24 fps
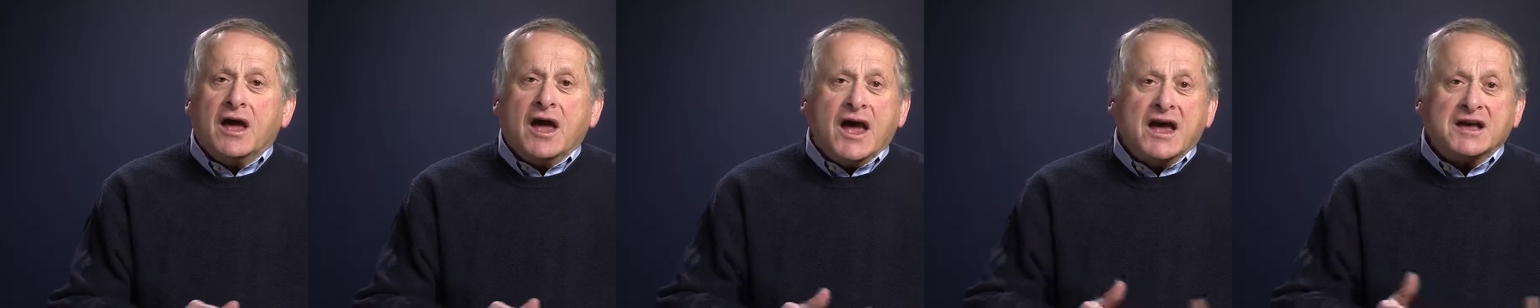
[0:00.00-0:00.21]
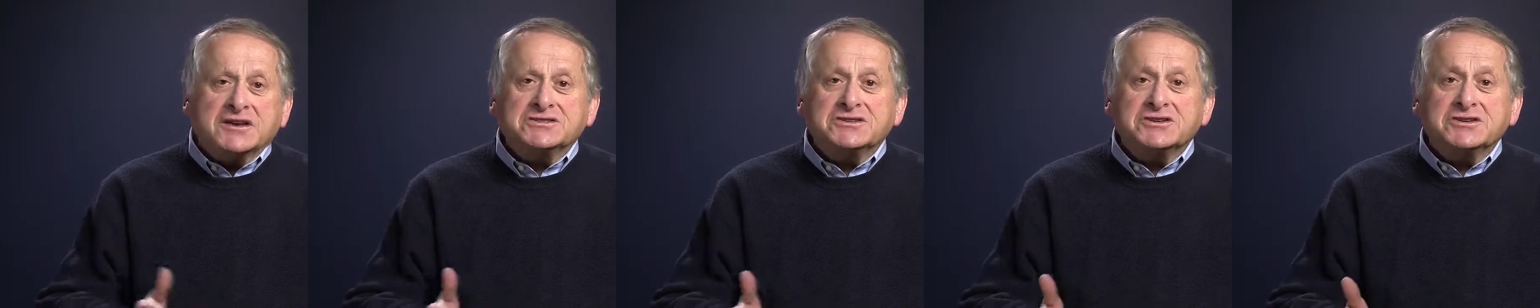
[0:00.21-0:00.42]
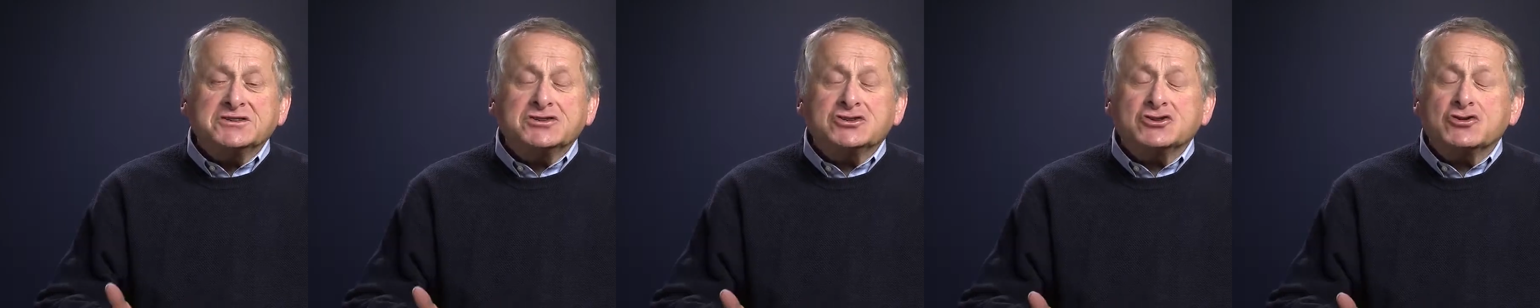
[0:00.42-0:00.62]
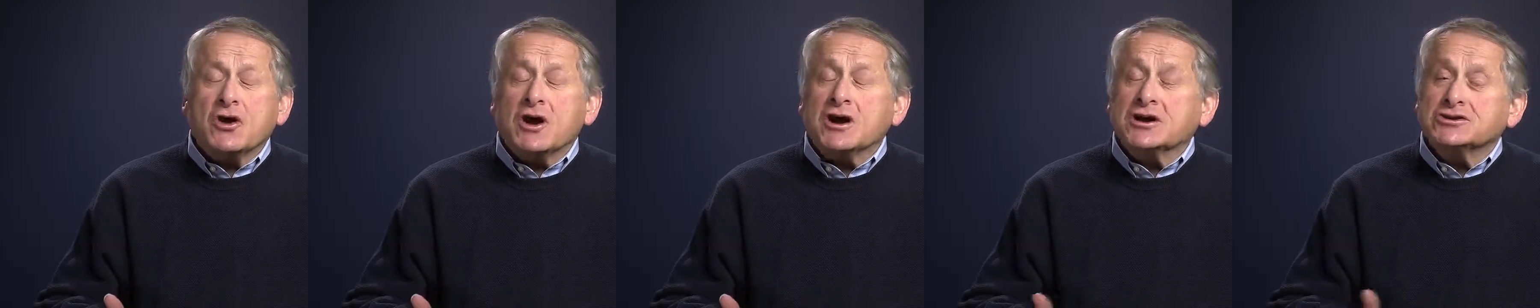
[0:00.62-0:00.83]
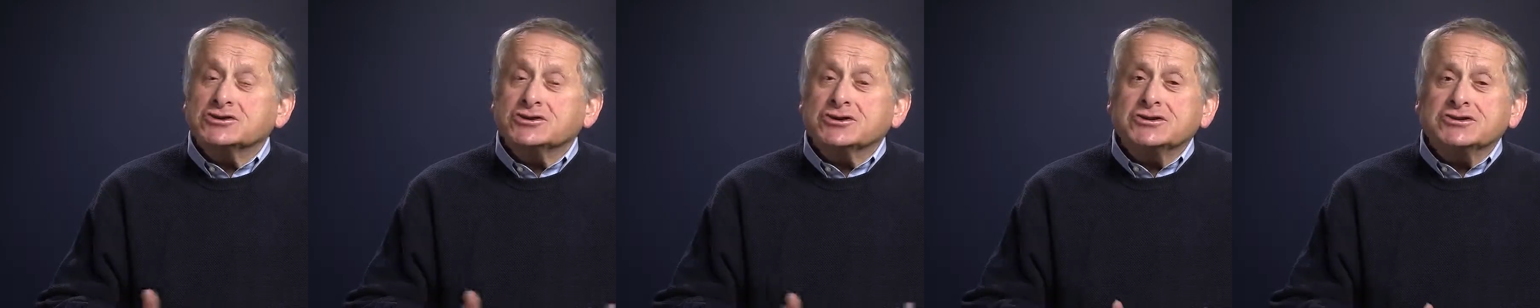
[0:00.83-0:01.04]
as
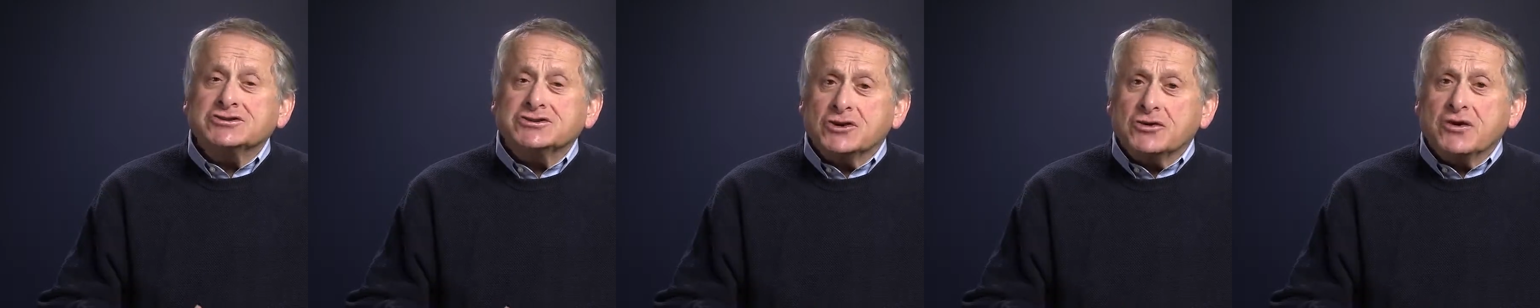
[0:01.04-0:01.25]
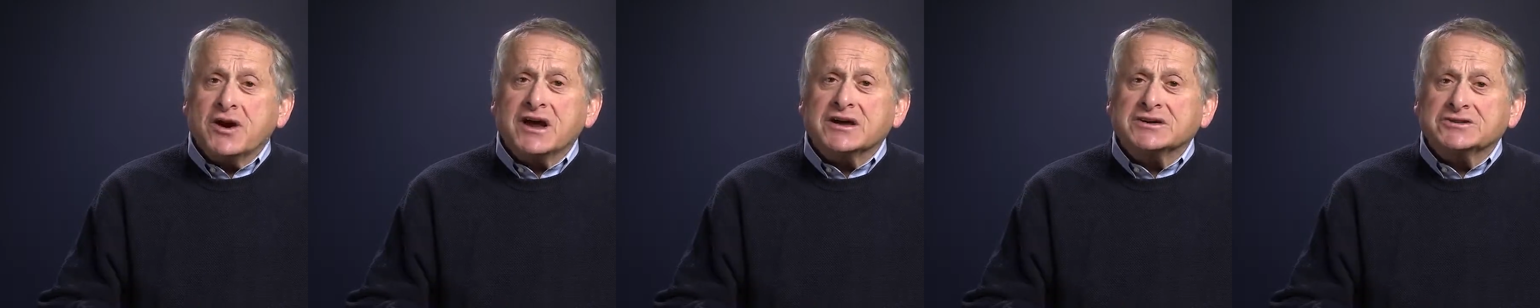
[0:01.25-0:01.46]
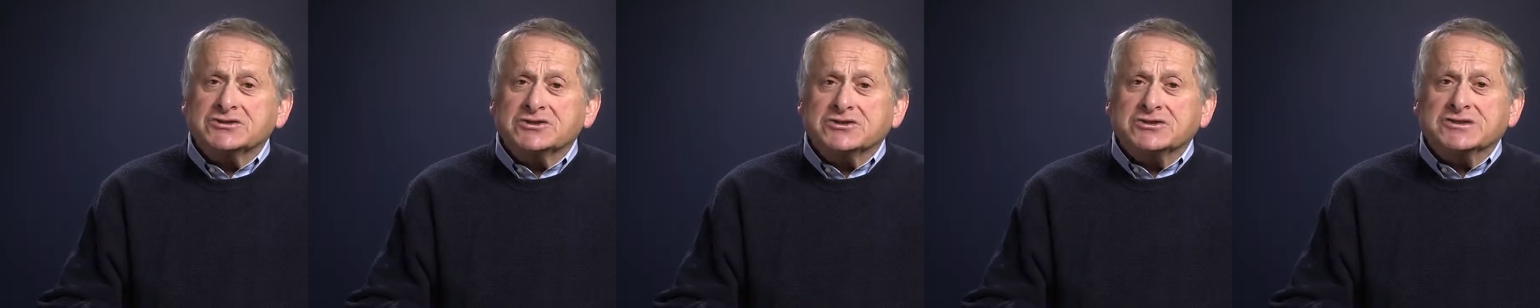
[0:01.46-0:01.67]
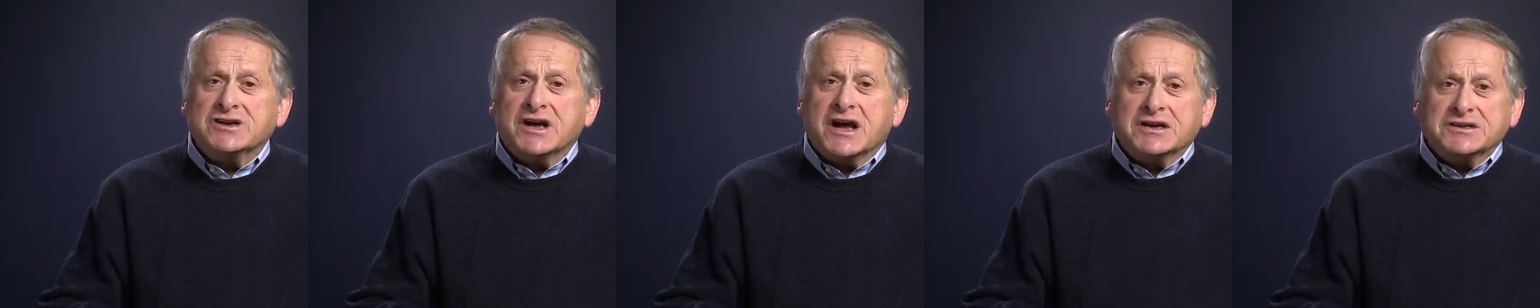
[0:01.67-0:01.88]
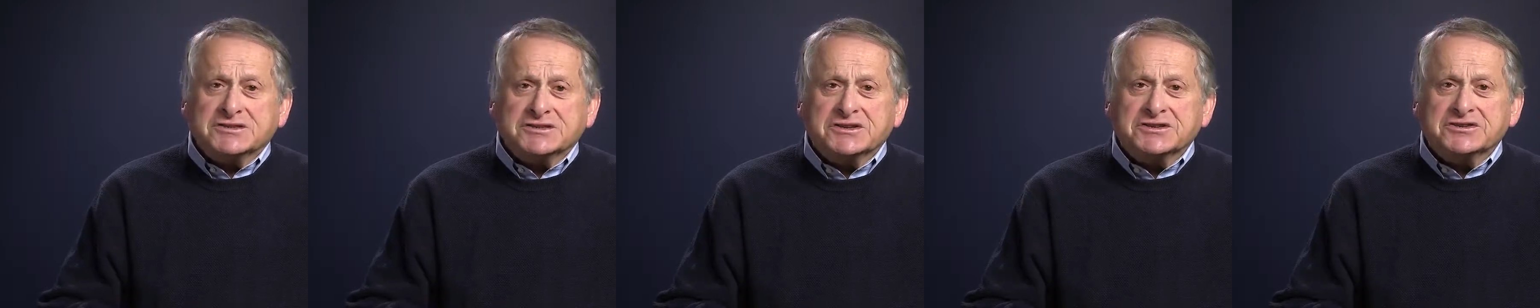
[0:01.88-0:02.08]
instructions or
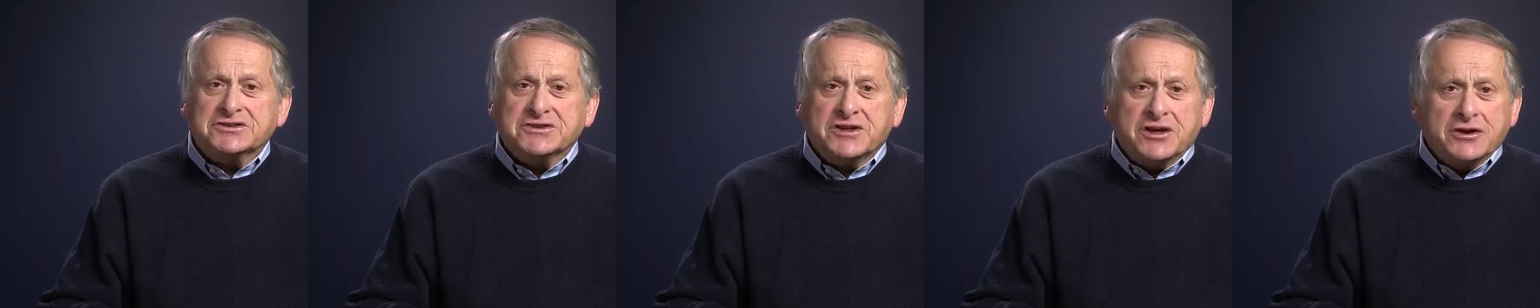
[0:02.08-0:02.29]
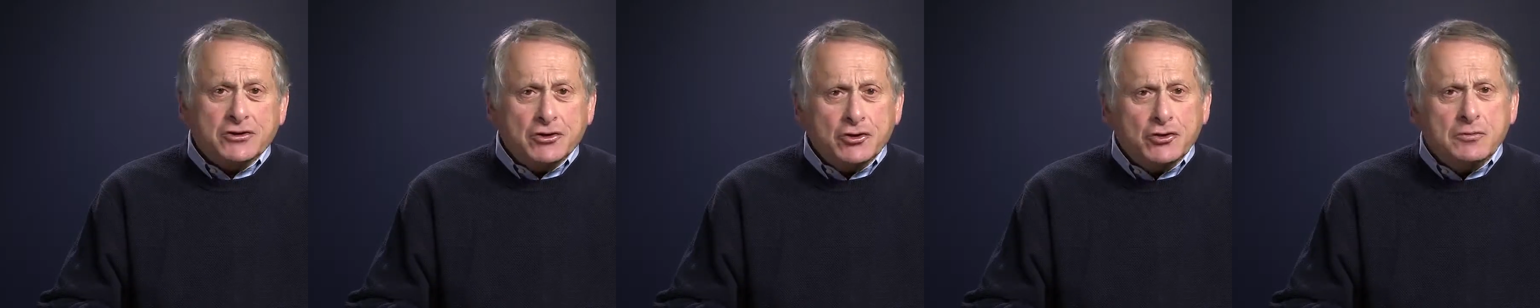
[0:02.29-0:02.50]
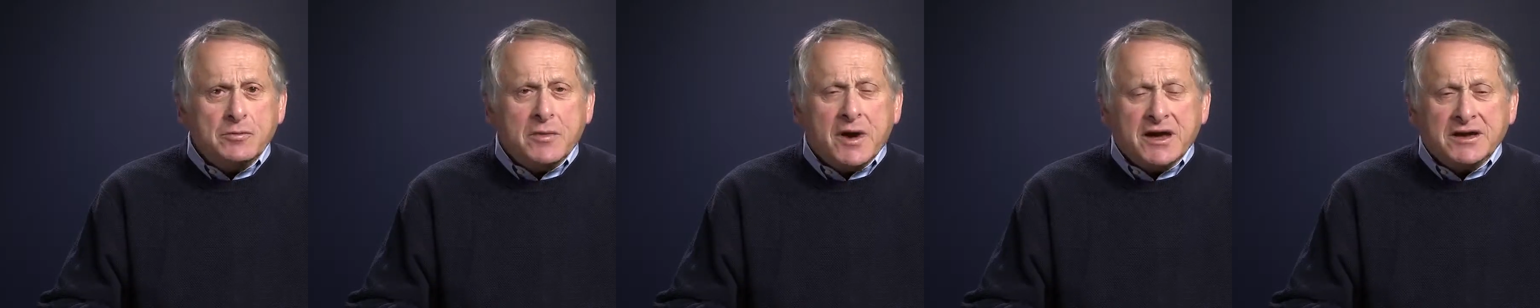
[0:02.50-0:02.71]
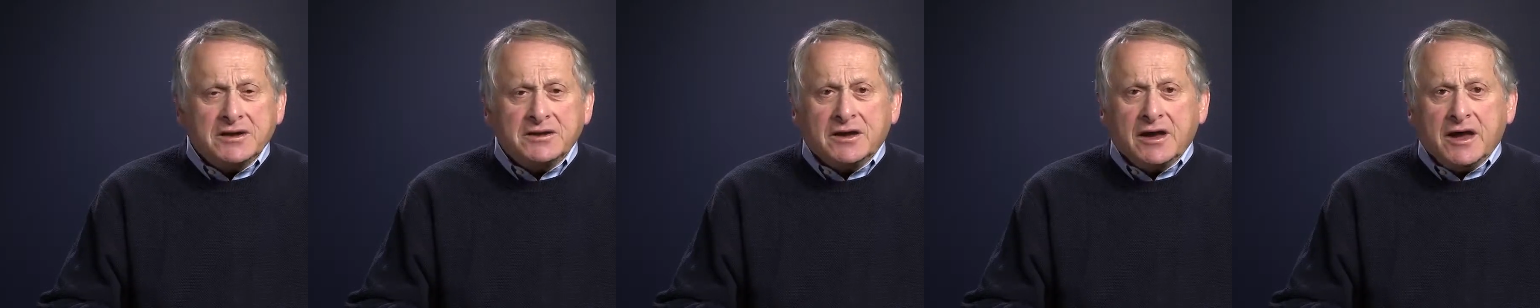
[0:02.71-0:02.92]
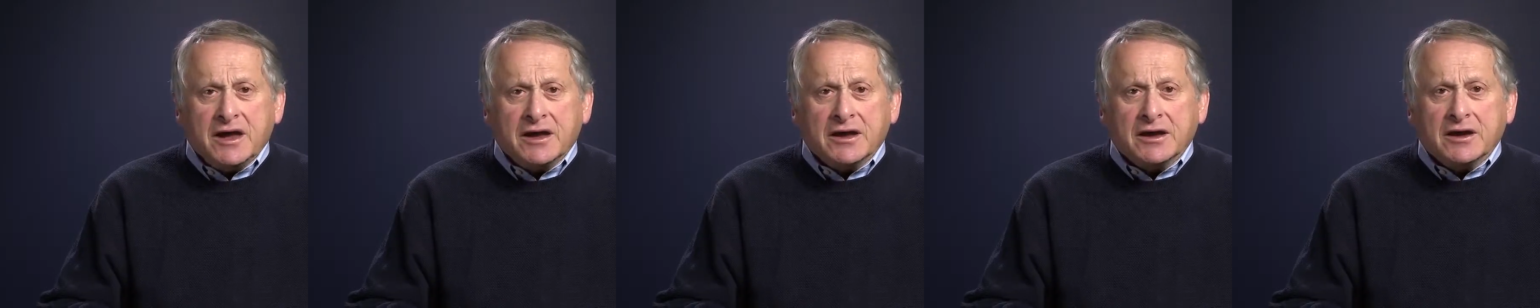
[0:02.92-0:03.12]
exercises that you might
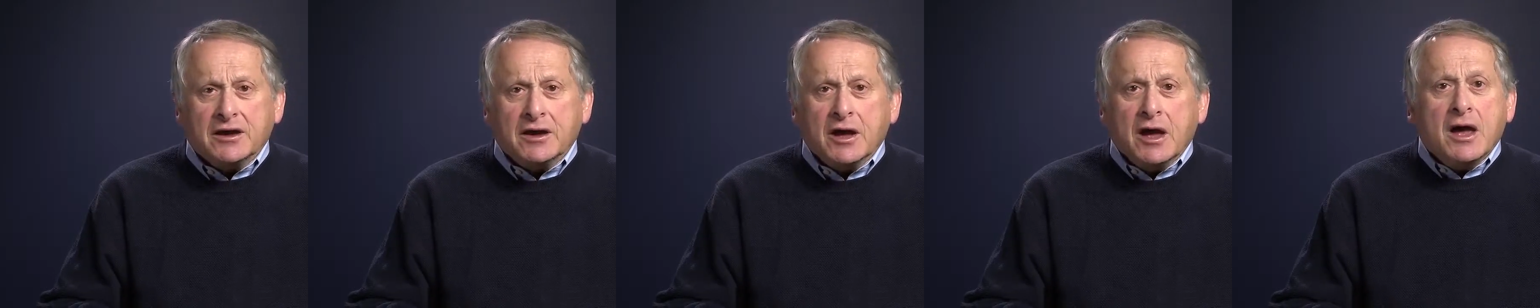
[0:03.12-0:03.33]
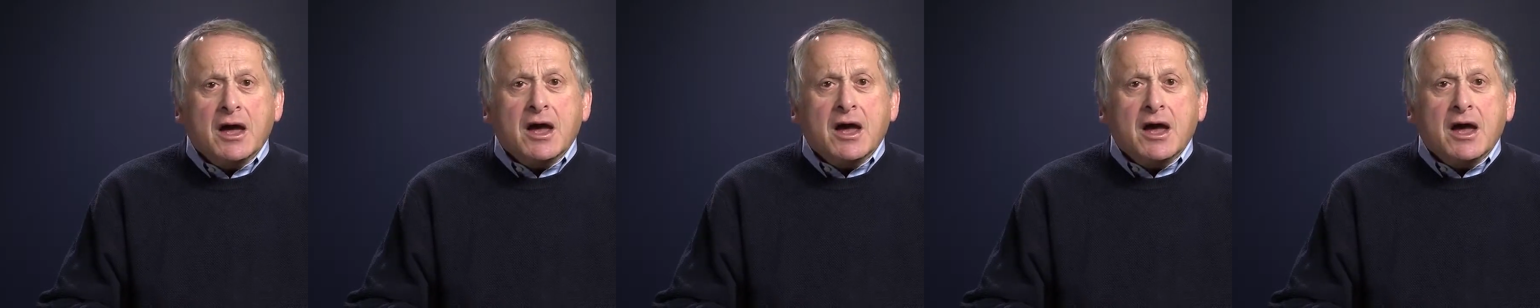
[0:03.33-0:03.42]
take,